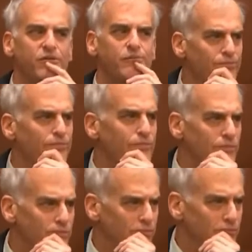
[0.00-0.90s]
So I
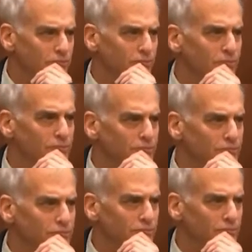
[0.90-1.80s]
mean he's an
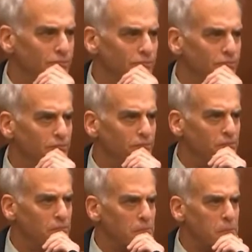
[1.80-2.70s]
idiot
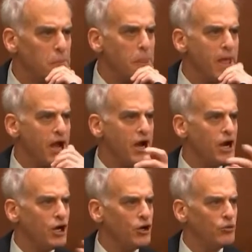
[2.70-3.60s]
or
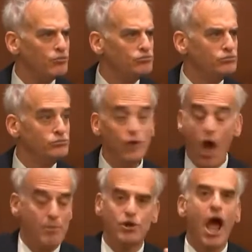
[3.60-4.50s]
mistranscribed? No,
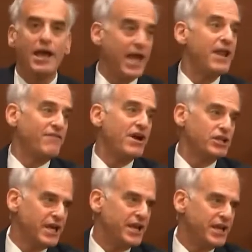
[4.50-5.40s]
I'm sure. Again, if I
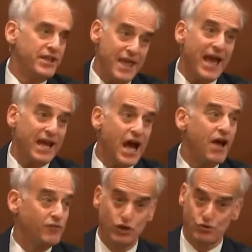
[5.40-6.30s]
said it in that,
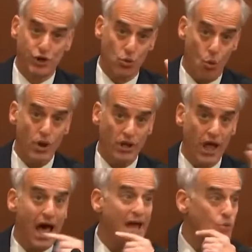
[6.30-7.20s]
if you're just reading one
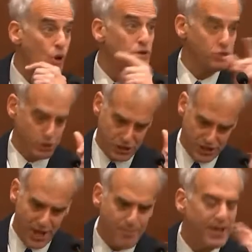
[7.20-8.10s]
line, one
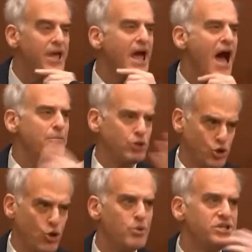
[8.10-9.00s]
snippet, I'm
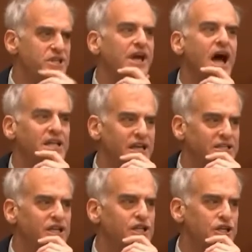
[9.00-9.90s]
sure it was in the
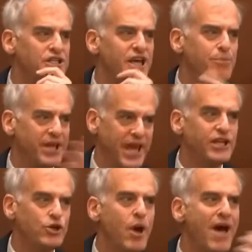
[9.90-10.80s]
context I just said. But
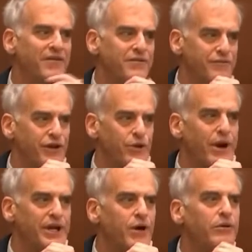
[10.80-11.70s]
again, you have it in front of you.
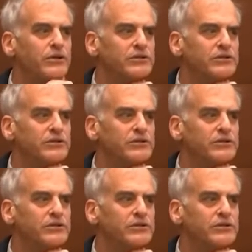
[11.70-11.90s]
I don't.